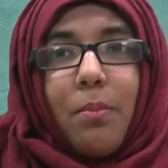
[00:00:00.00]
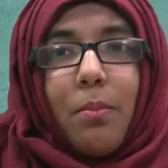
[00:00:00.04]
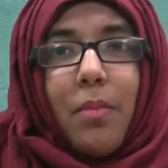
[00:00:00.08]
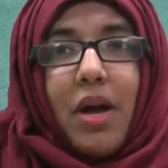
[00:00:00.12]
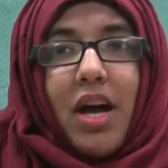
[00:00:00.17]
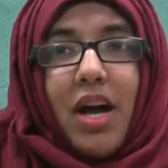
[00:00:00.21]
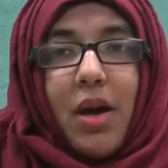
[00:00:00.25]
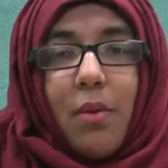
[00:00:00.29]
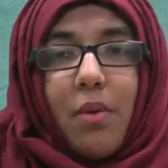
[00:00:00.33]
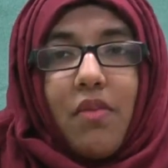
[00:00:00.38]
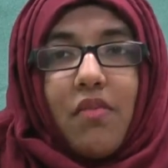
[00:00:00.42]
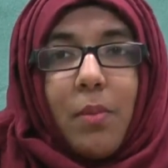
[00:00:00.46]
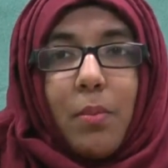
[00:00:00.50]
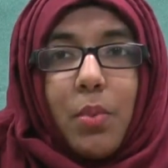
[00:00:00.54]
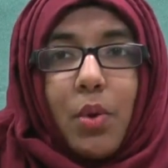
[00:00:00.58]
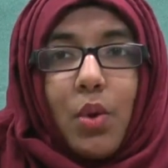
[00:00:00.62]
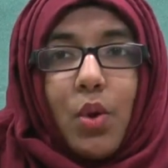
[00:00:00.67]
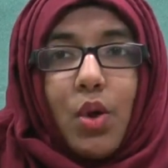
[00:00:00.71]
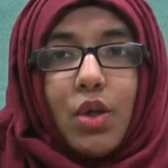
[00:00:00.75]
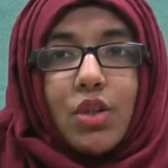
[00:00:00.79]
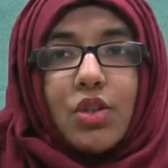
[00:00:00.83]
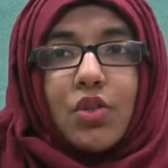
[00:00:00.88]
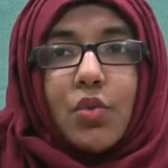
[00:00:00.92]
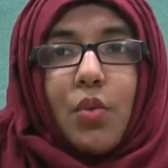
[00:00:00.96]
However,
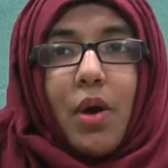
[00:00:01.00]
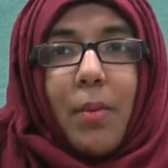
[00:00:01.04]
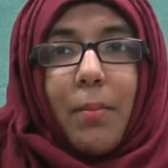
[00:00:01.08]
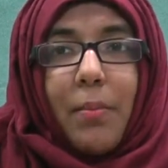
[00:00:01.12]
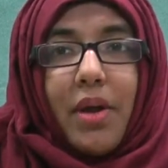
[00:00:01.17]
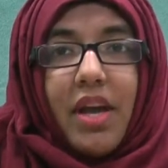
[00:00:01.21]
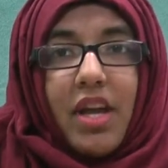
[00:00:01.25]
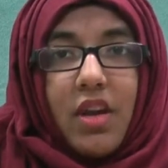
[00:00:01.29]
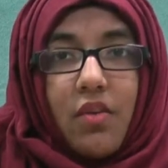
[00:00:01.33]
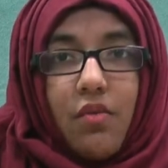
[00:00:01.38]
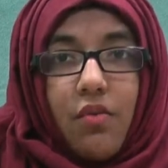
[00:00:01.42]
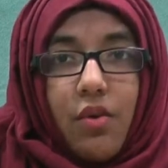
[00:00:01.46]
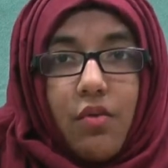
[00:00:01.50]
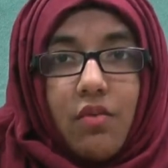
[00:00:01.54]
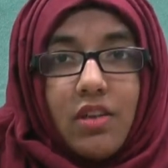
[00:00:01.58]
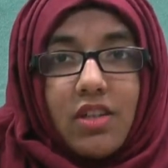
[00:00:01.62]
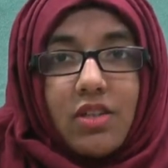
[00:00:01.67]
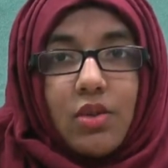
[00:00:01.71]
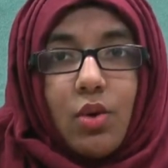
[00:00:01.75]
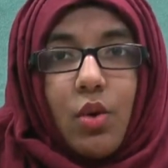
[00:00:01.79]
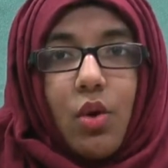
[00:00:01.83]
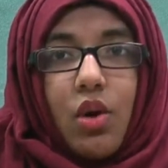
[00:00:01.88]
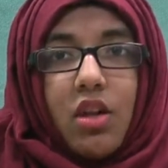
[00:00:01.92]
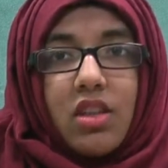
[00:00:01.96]
because you are paying for
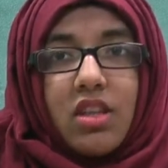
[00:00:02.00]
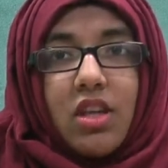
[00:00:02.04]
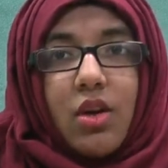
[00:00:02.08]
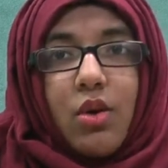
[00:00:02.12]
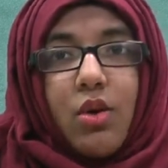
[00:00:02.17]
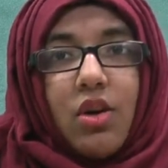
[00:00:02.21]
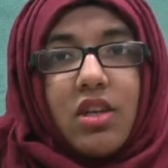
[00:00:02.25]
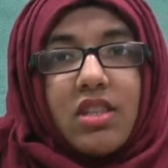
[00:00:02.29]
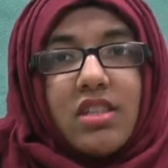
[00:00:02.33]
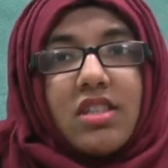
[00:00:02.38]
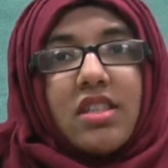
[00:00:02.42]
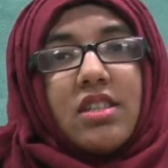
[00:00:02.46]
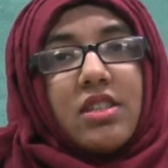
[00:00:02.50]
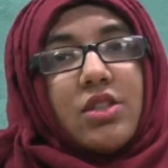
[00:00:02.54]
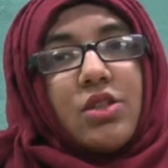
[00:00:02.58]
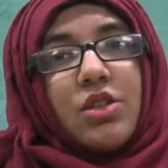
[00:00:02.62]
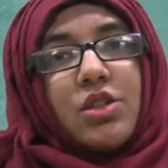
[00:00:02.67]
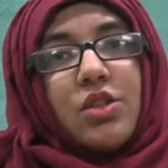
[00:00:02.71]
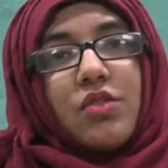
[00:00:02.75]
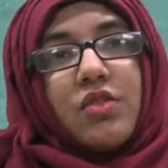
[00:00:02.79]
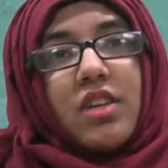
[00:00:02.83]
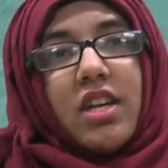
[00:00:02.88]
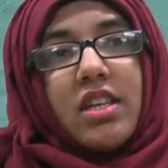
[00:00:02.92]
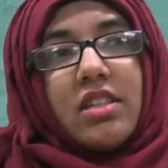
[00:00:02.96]
it, all the content you
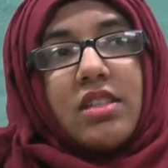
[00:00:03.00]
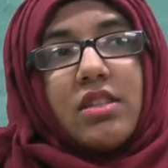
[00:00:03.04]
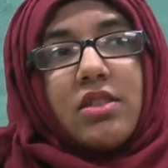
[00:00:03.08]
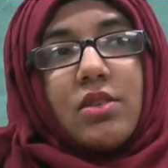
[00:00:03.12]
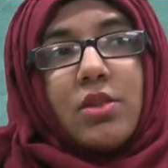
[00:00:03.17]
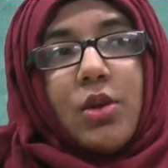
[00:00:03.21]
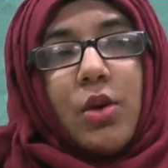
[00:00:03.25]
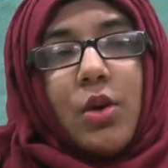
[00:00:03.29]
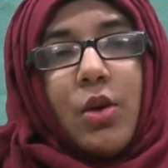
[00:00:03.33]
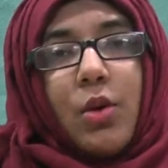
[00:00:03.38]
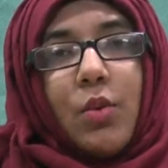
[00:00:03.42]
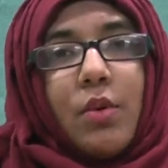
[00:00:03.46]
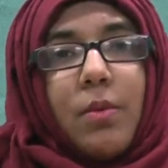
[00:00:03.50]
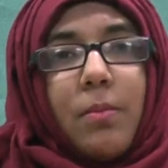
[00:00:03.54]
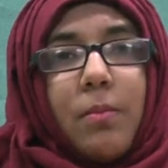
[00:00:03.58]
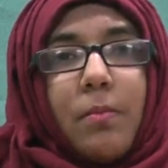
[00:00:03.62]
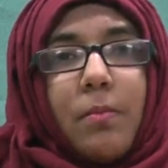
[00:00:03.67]
create is your own.